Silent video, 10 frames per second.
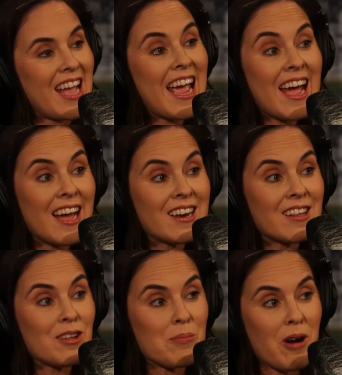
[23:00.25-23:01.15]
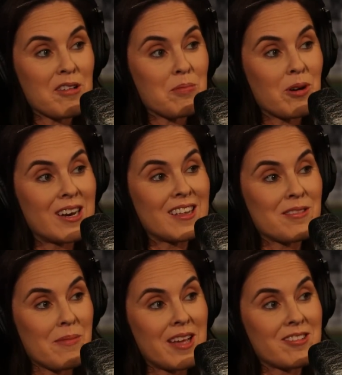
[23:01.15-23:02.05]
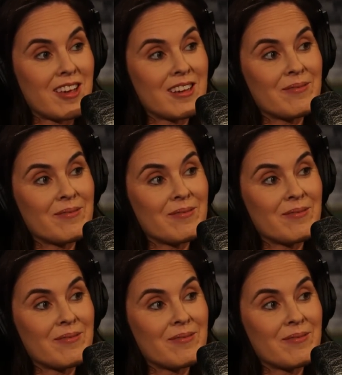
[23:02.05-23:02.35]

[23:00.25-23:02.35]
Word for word: And their price point is amazing.